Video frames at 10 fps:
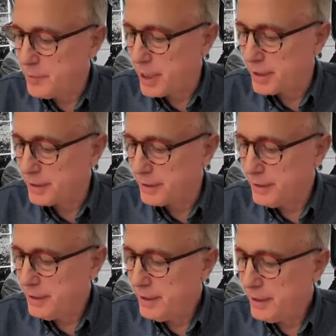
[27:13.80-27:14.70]

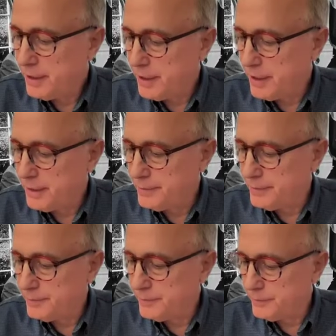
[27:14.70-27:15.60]
model.
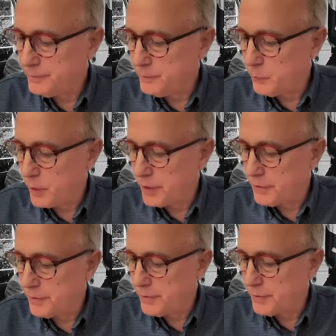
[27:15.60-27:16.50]
What
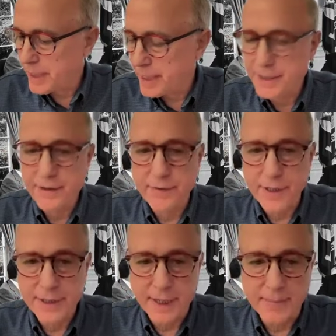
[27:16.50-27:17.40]
are the last 3
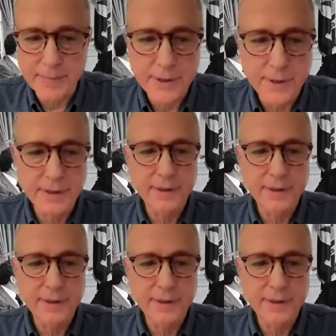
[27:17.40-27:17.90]
steps?